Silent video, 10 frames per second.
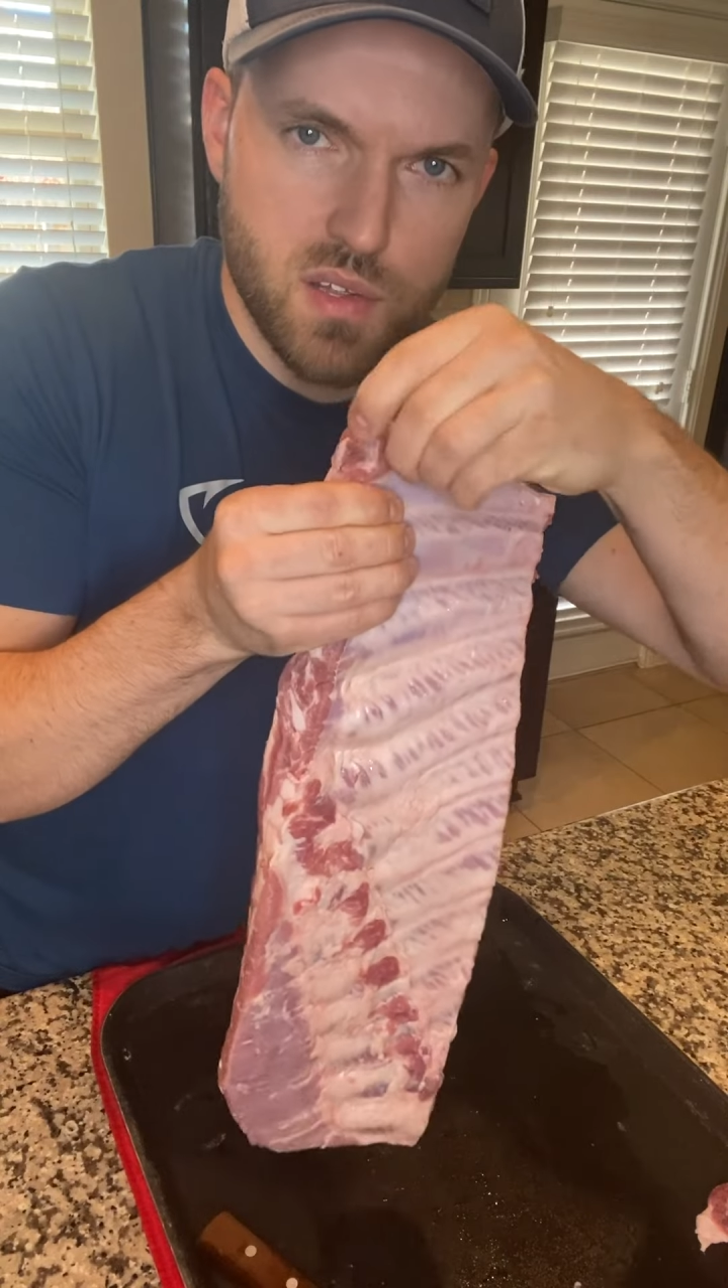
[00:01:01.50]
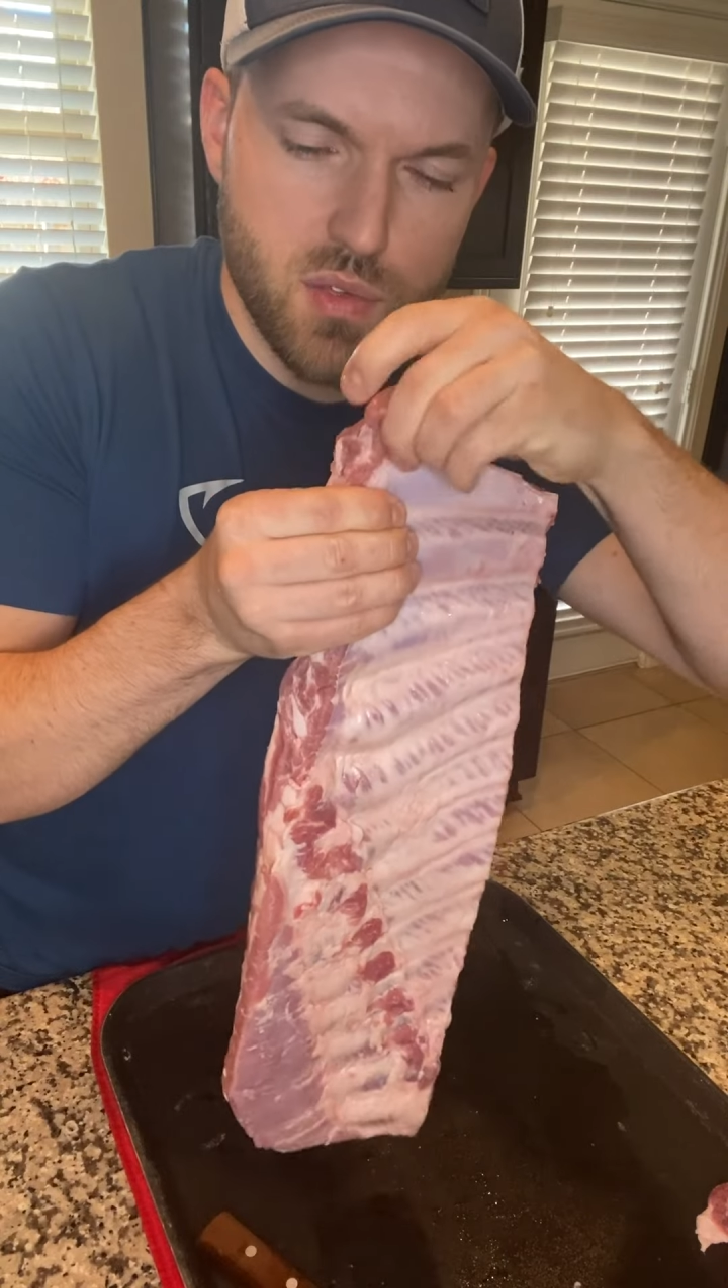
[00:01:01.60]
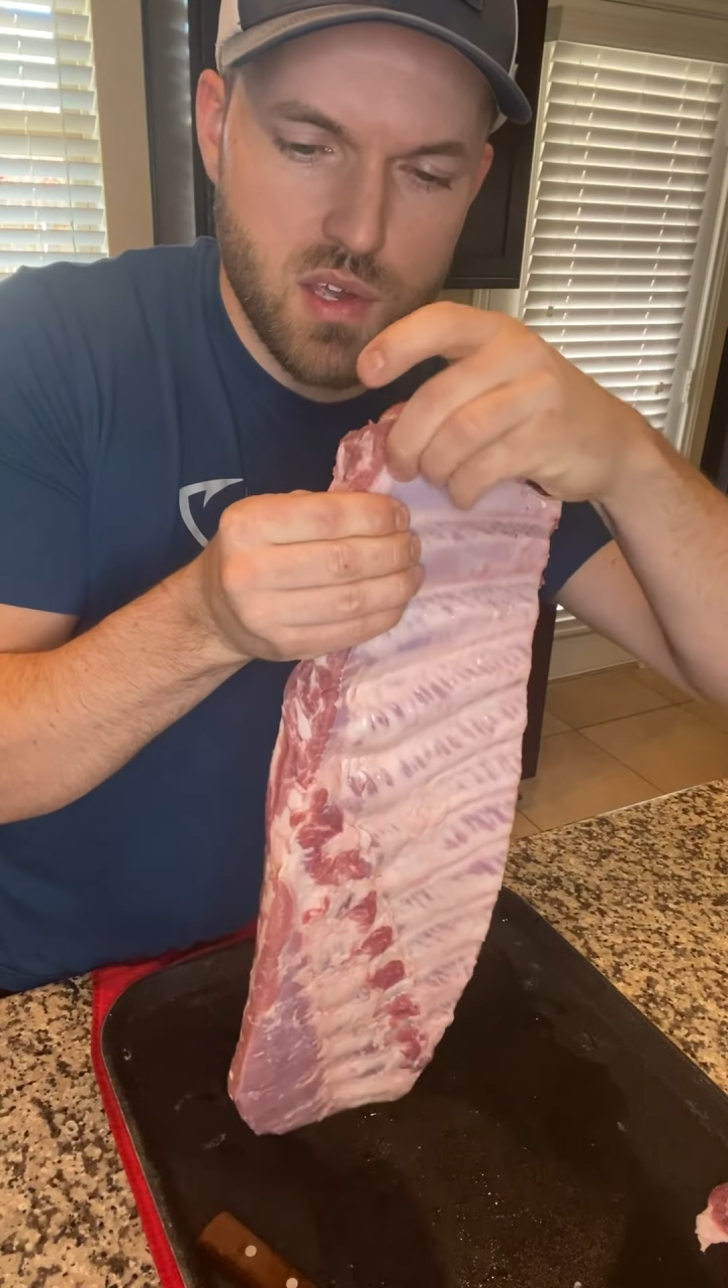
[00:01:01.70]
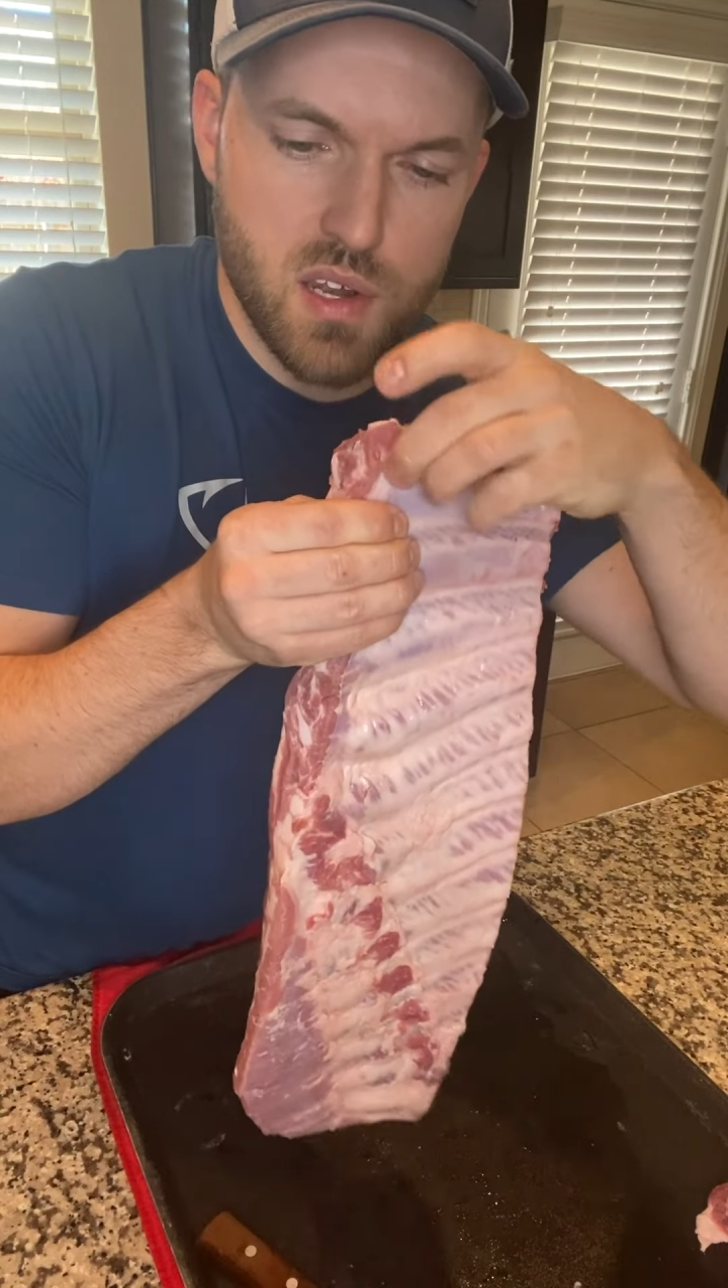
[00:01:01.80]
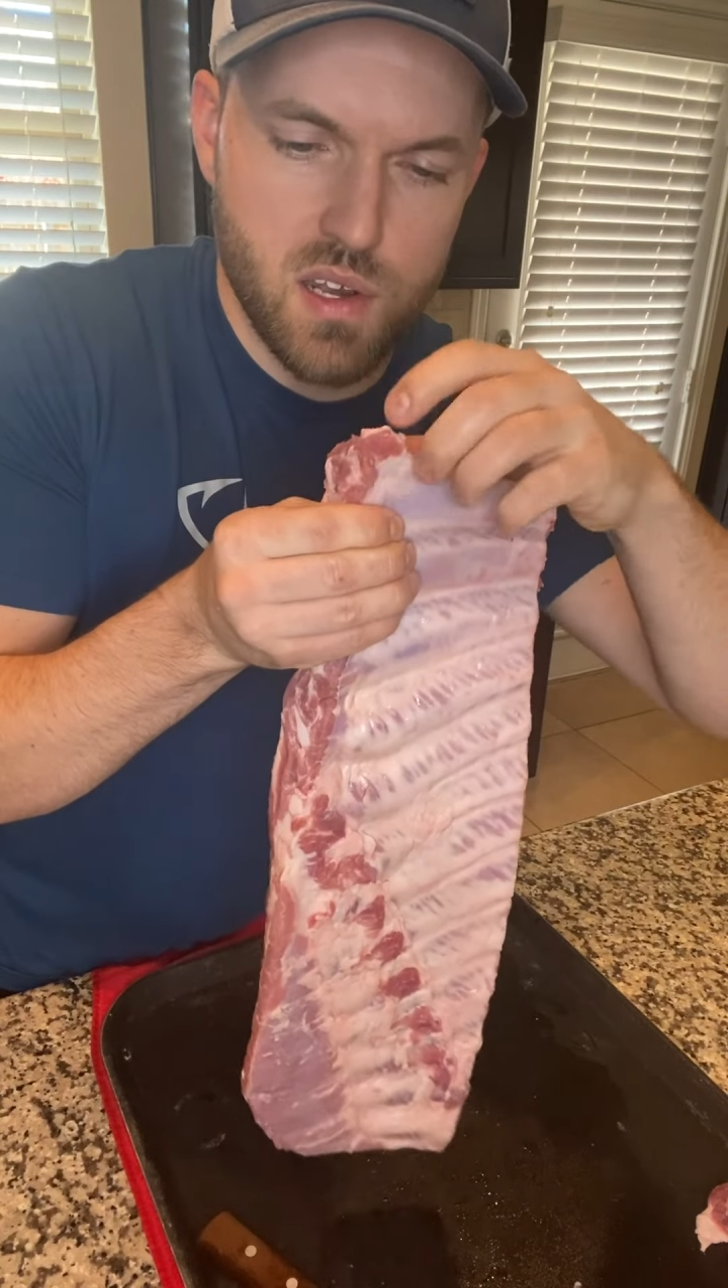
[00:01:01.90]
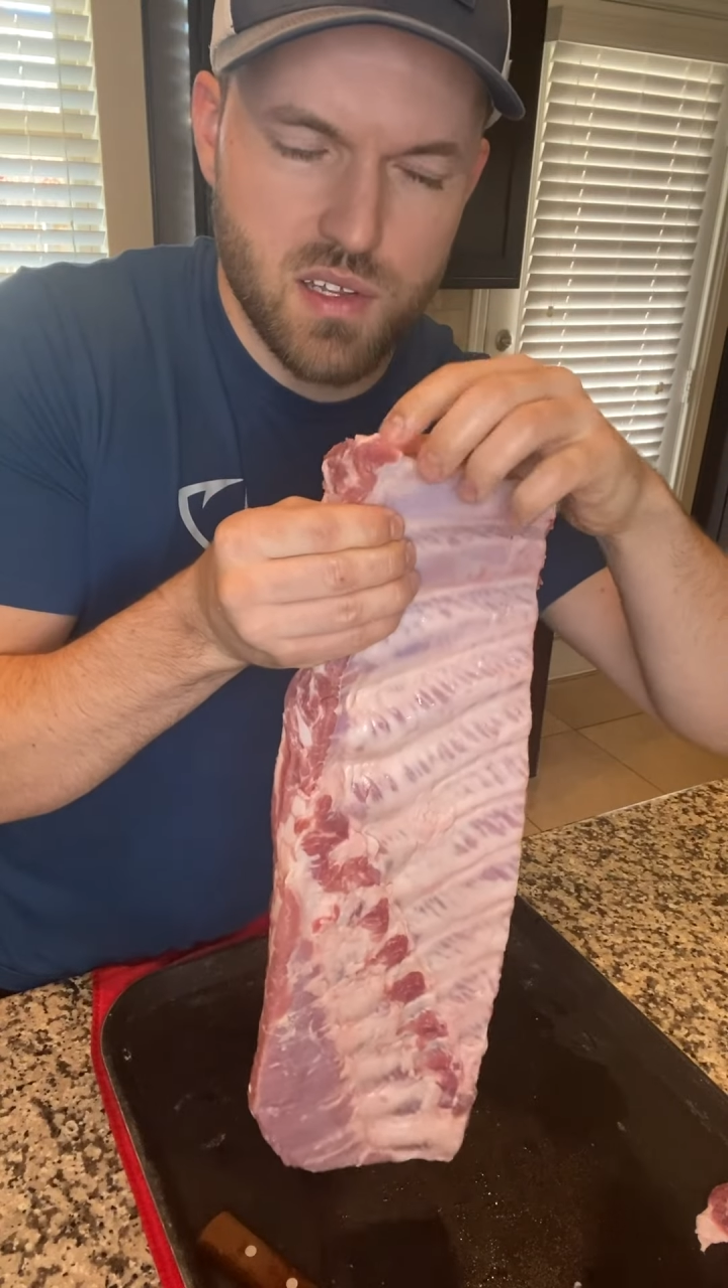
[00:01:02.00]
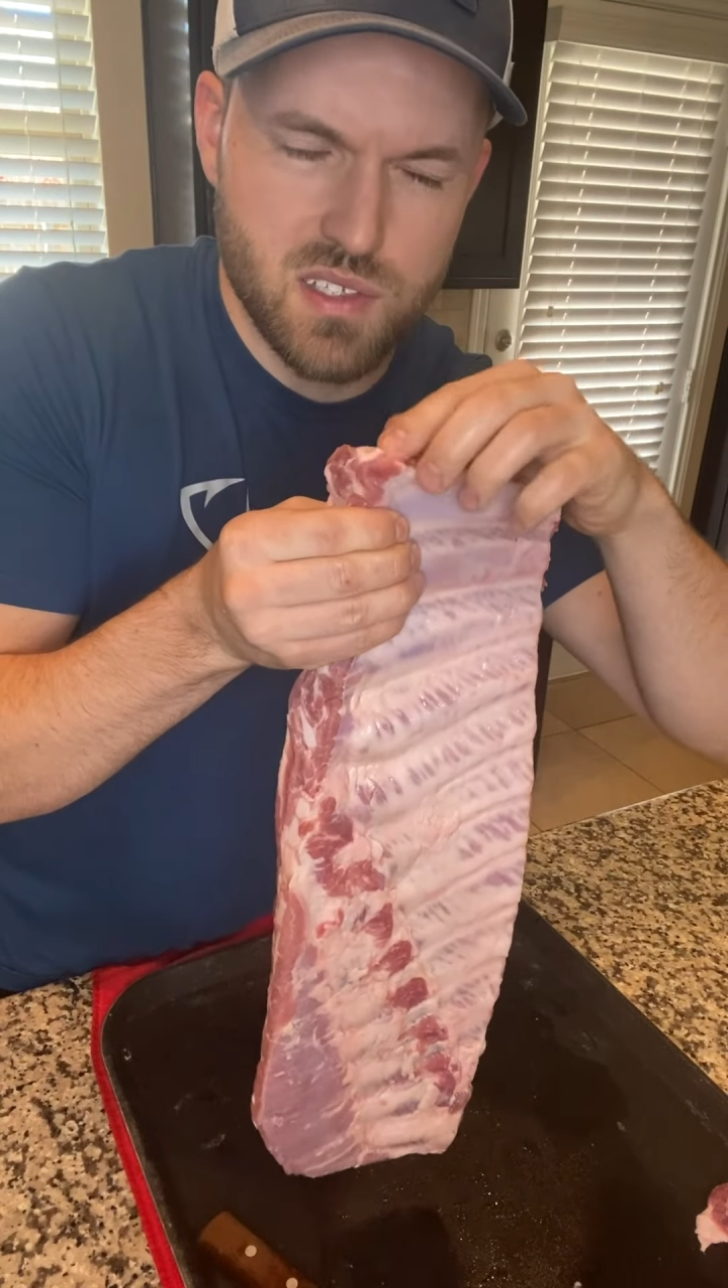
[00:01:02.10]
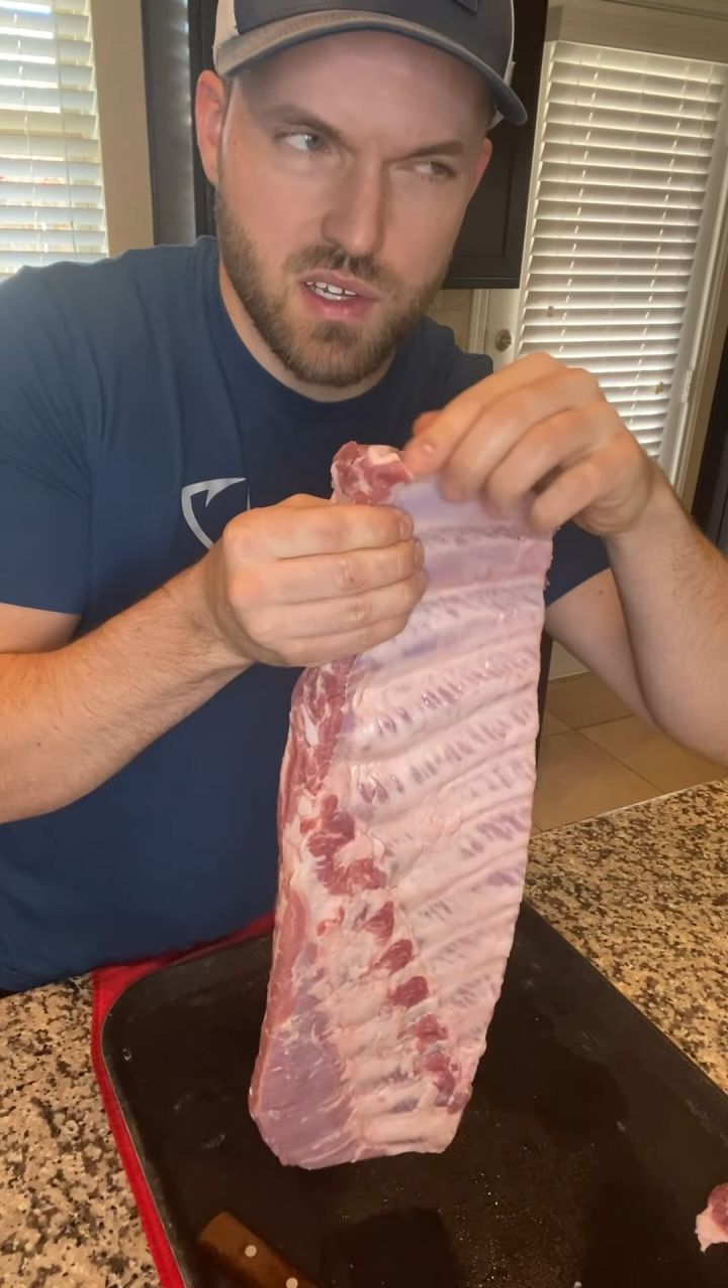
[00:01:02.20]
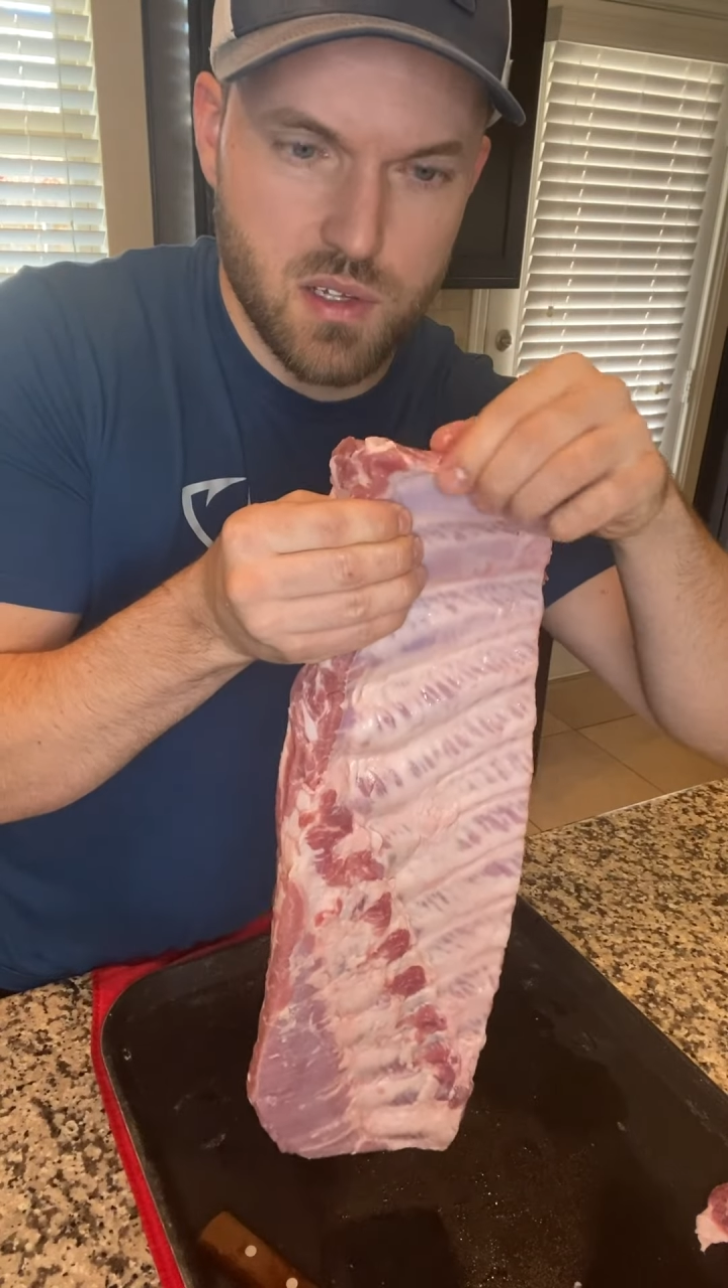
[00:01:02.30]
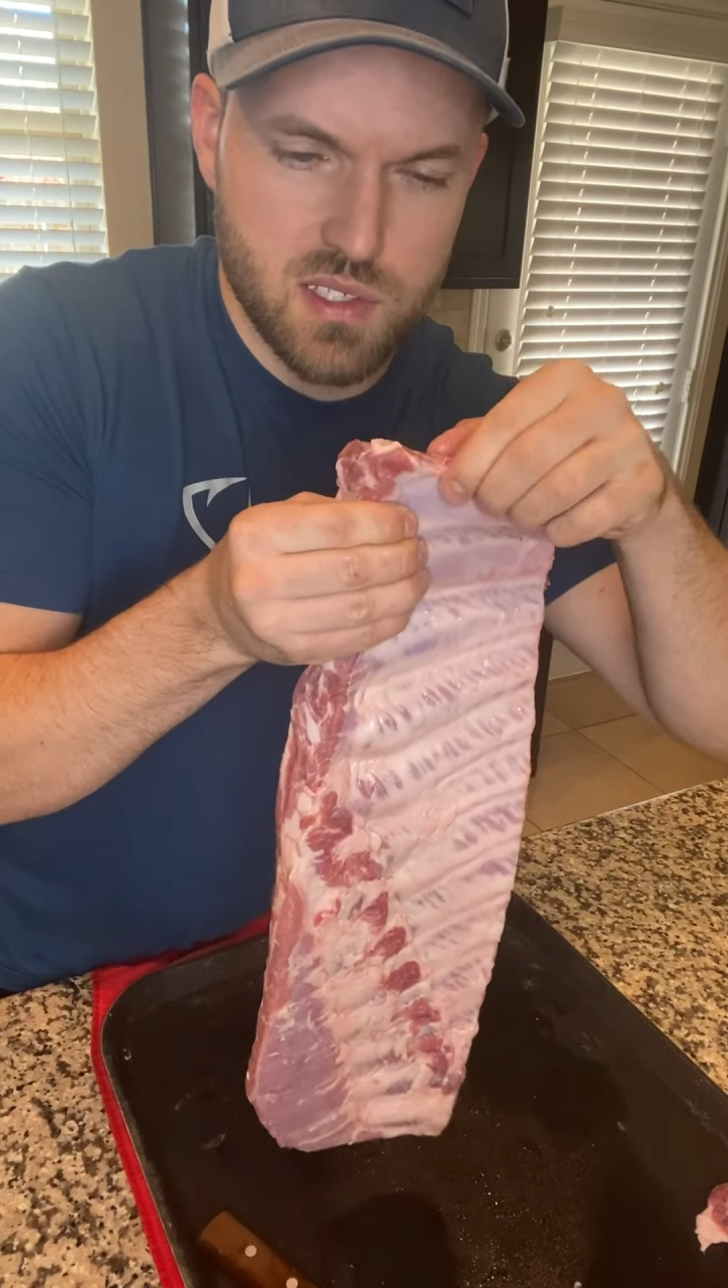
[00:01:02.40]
thin and it's